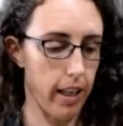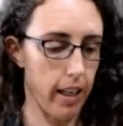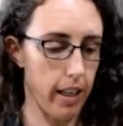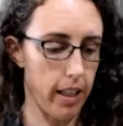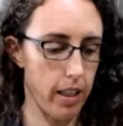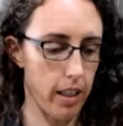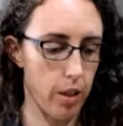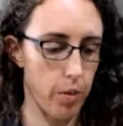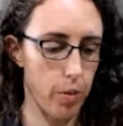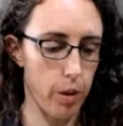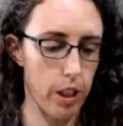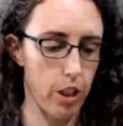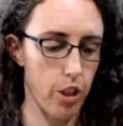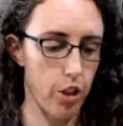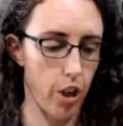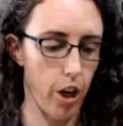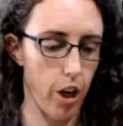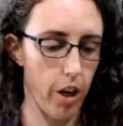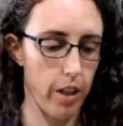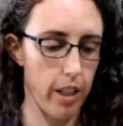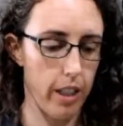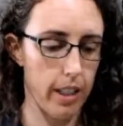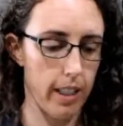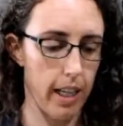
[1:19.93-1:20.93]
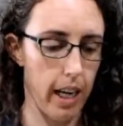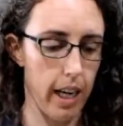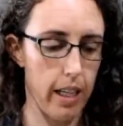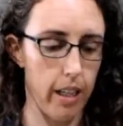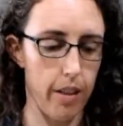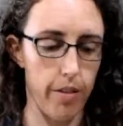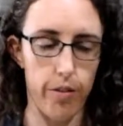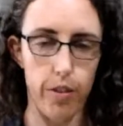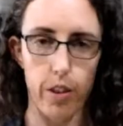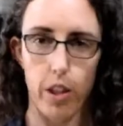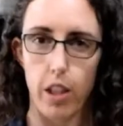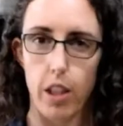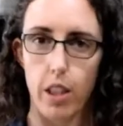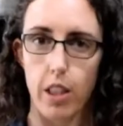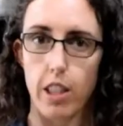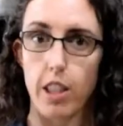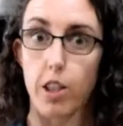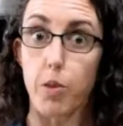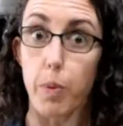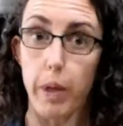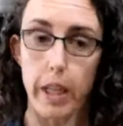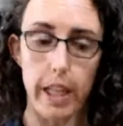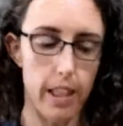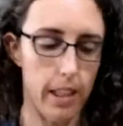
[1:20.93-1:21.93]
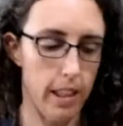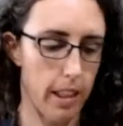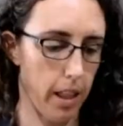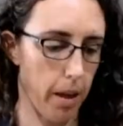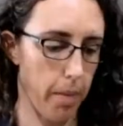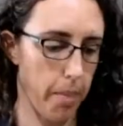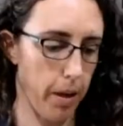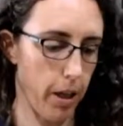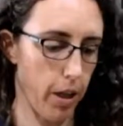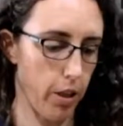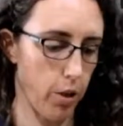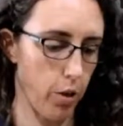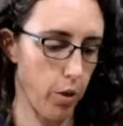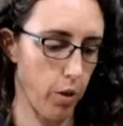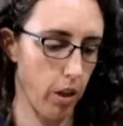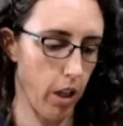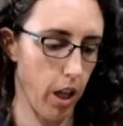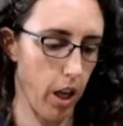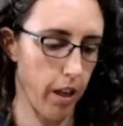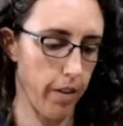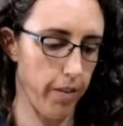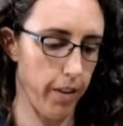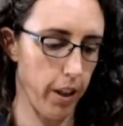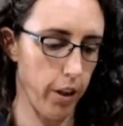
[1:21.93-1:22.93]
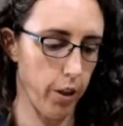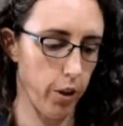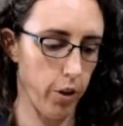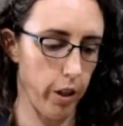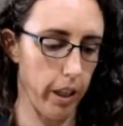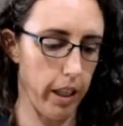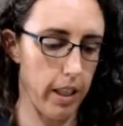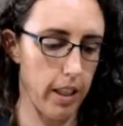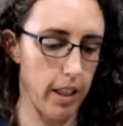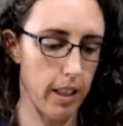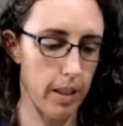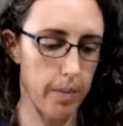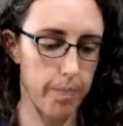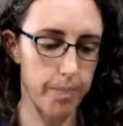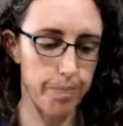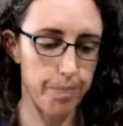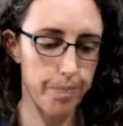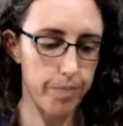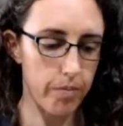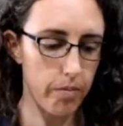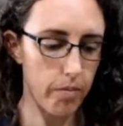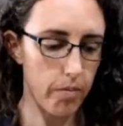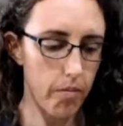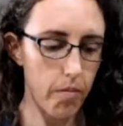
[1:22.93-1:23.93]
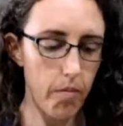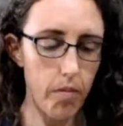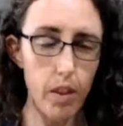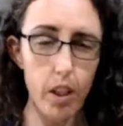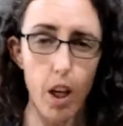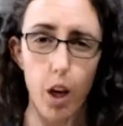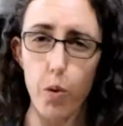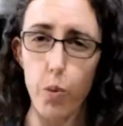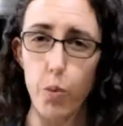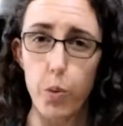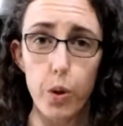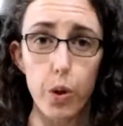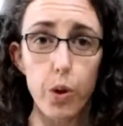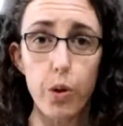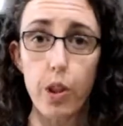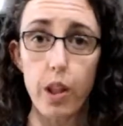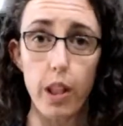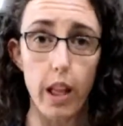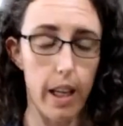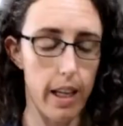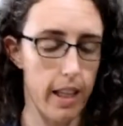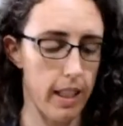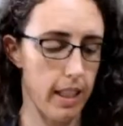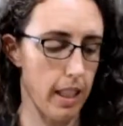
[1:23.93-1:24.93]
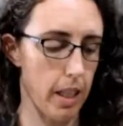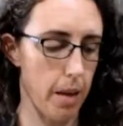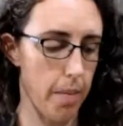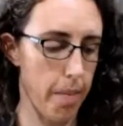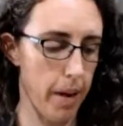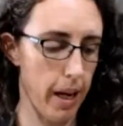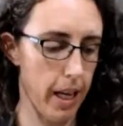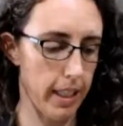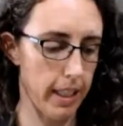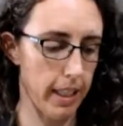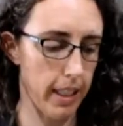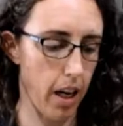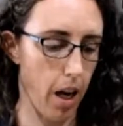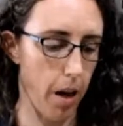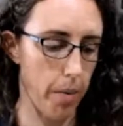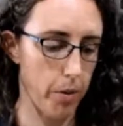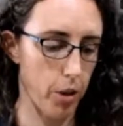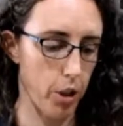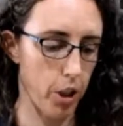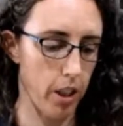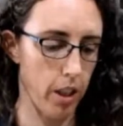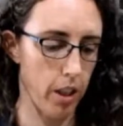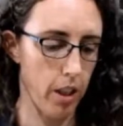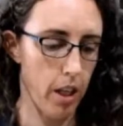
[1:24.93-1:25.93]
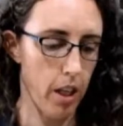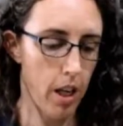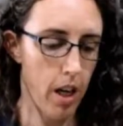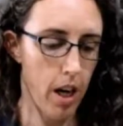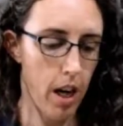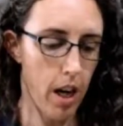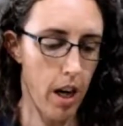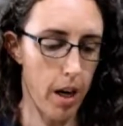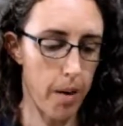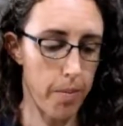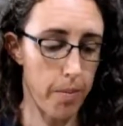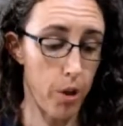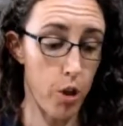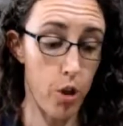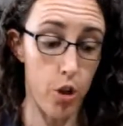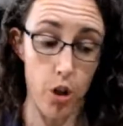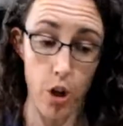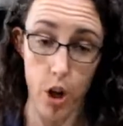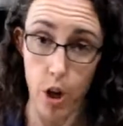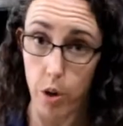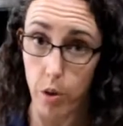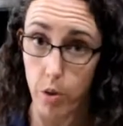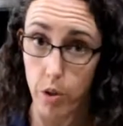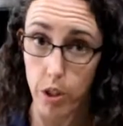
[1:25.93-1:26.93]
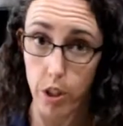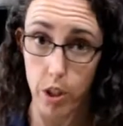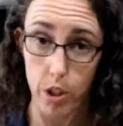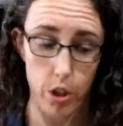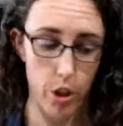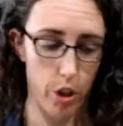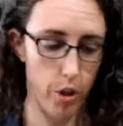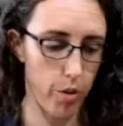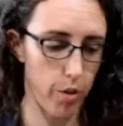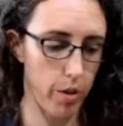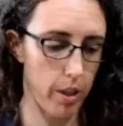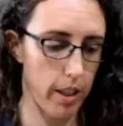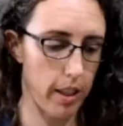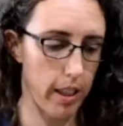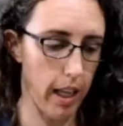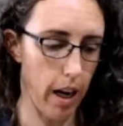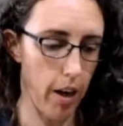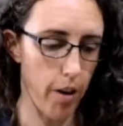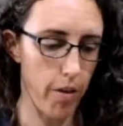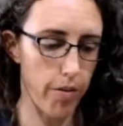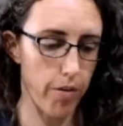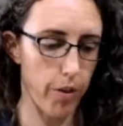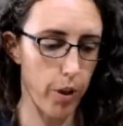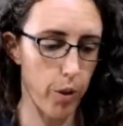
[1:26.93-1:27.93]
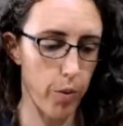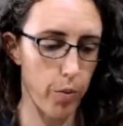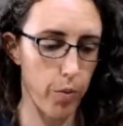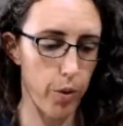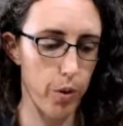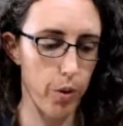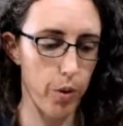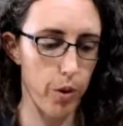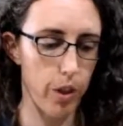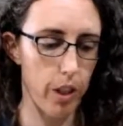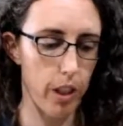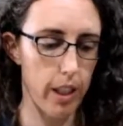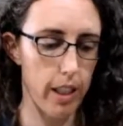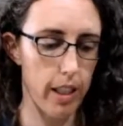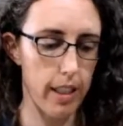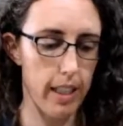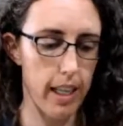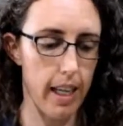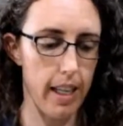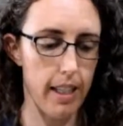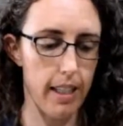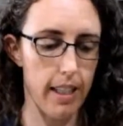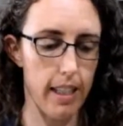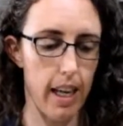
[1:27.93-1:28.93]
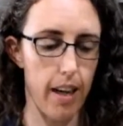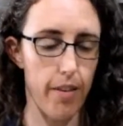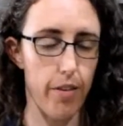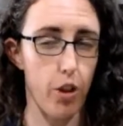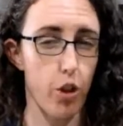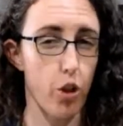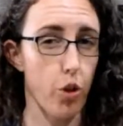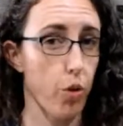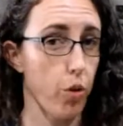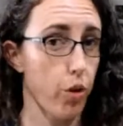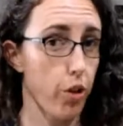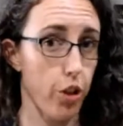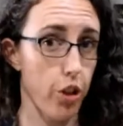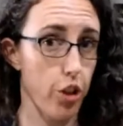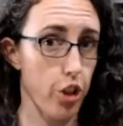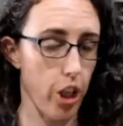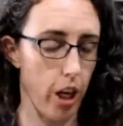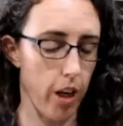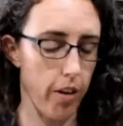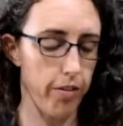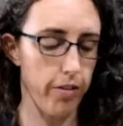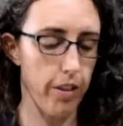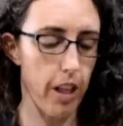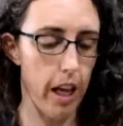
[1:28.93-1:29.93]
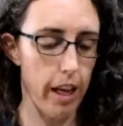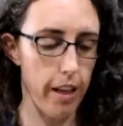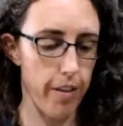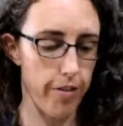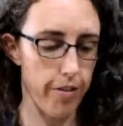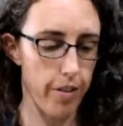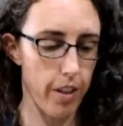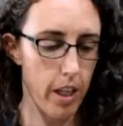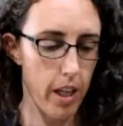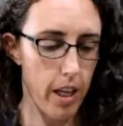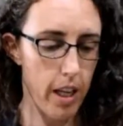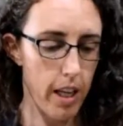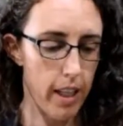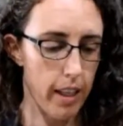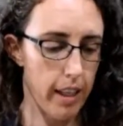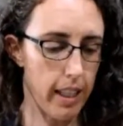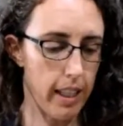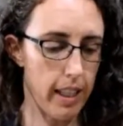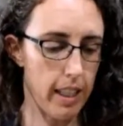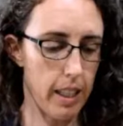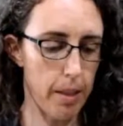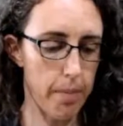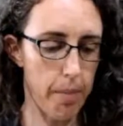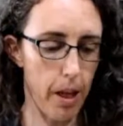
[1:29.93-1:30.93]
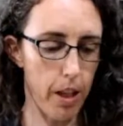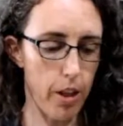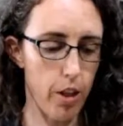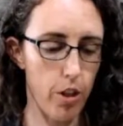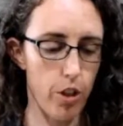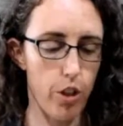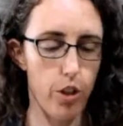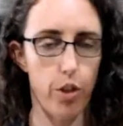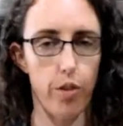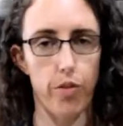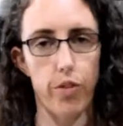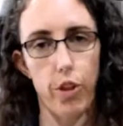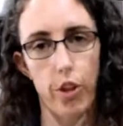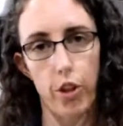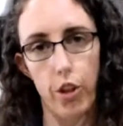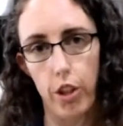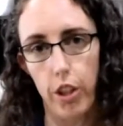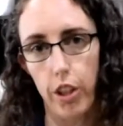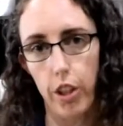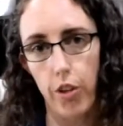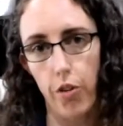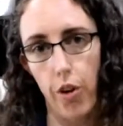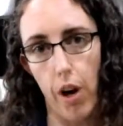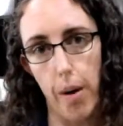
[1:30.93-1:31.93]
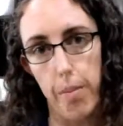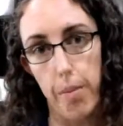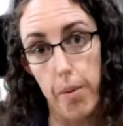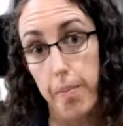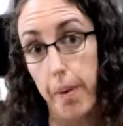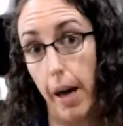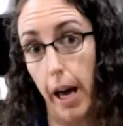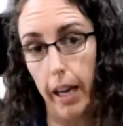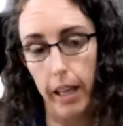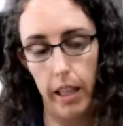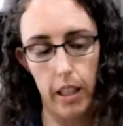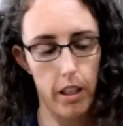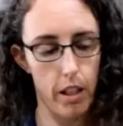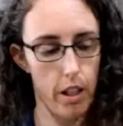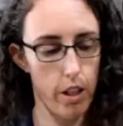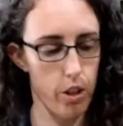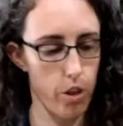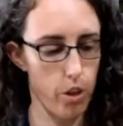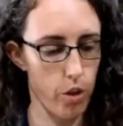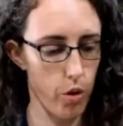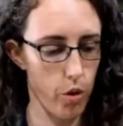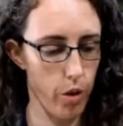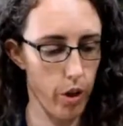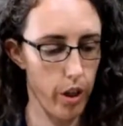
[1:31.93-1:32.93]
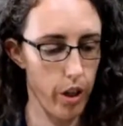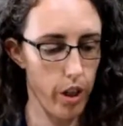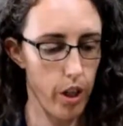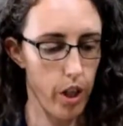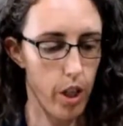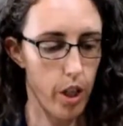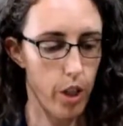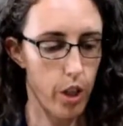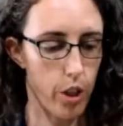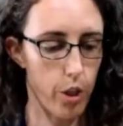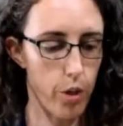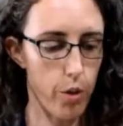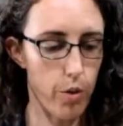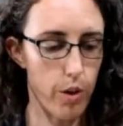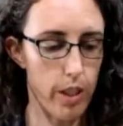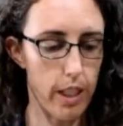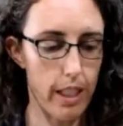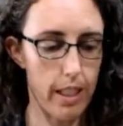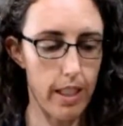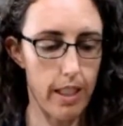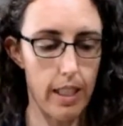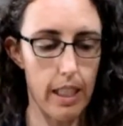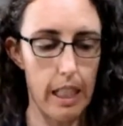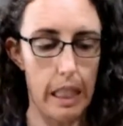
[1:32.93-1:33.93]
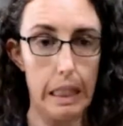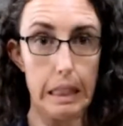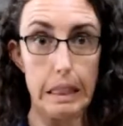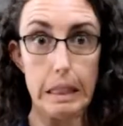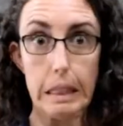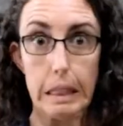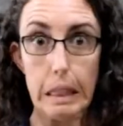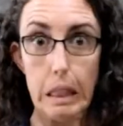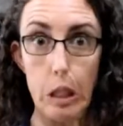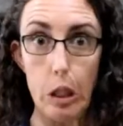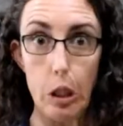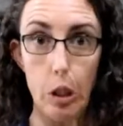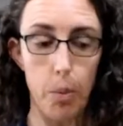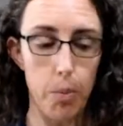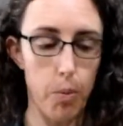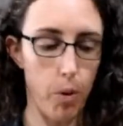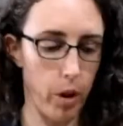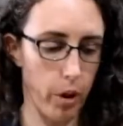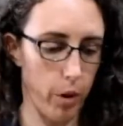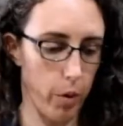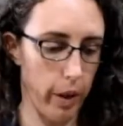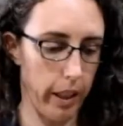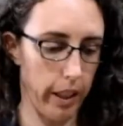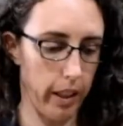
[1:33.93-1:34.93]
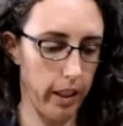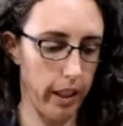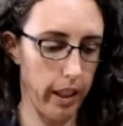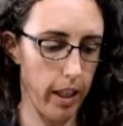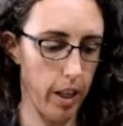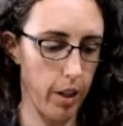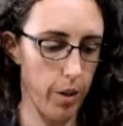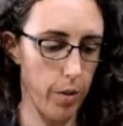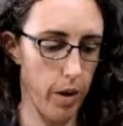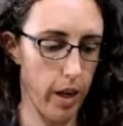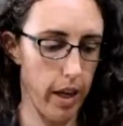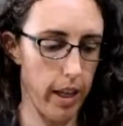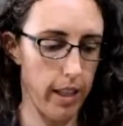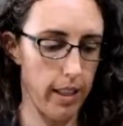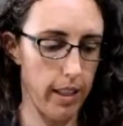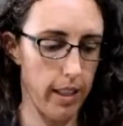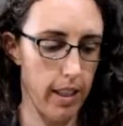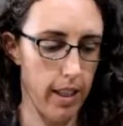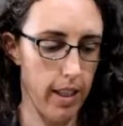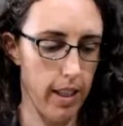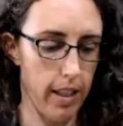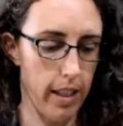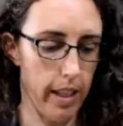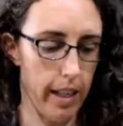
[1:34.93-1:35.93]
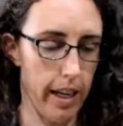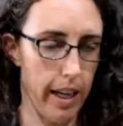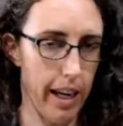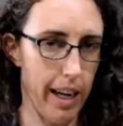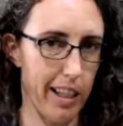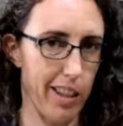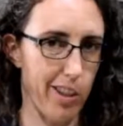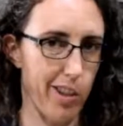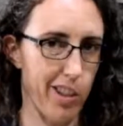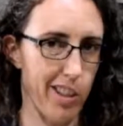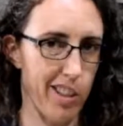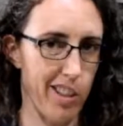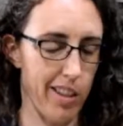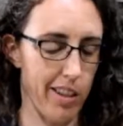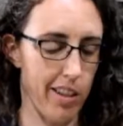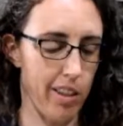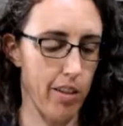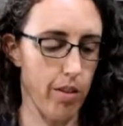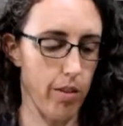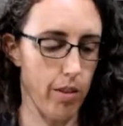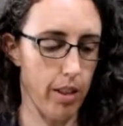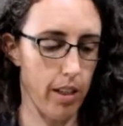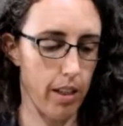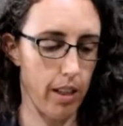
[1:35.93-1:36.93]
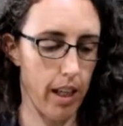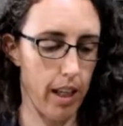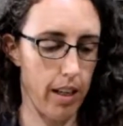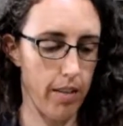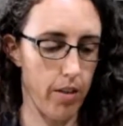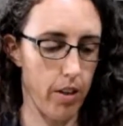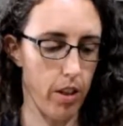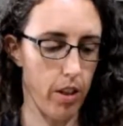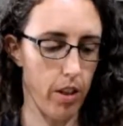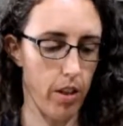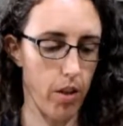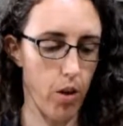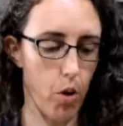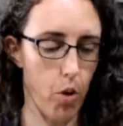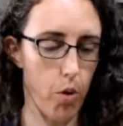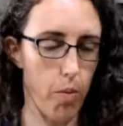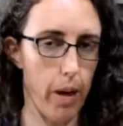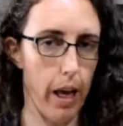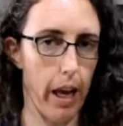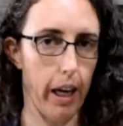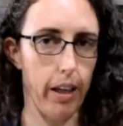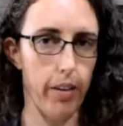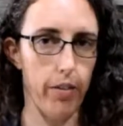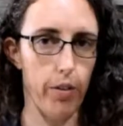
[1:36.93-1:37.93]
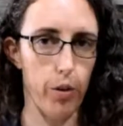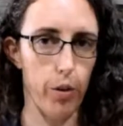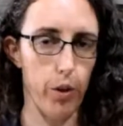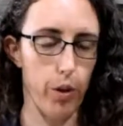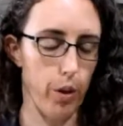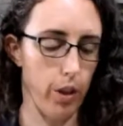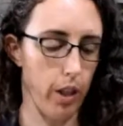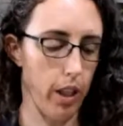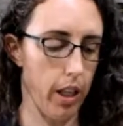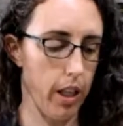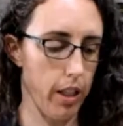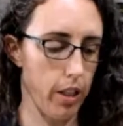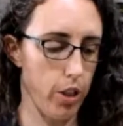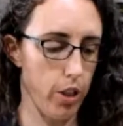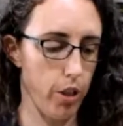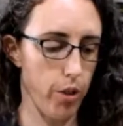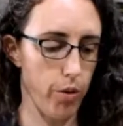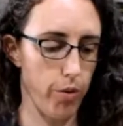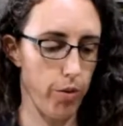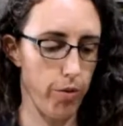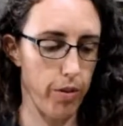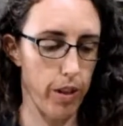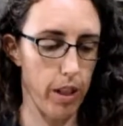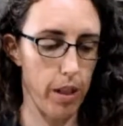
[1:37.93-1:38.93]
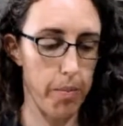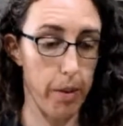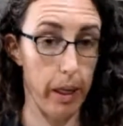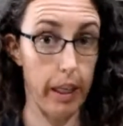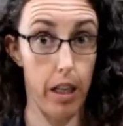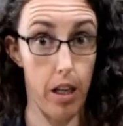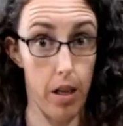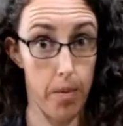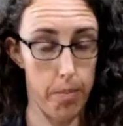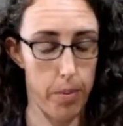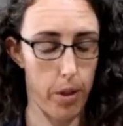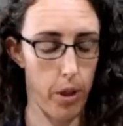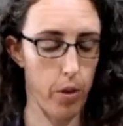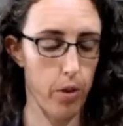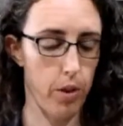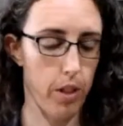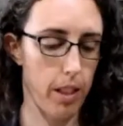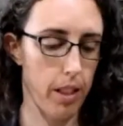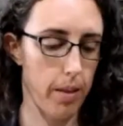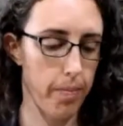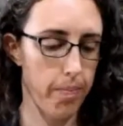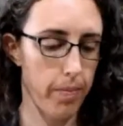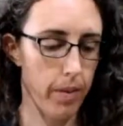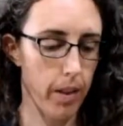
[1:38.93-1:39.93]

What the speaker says: And Swiss chard is kind of sweet compared to a lot of other greens. Arugula is an amazing option. Note to self, arugula tends to have a shorter shelf life than some others, so if you're going to grab a bag at the store, use it a little more quickly. Otherwise, I actually just used kind of a whole bag of arugula to feed my compost.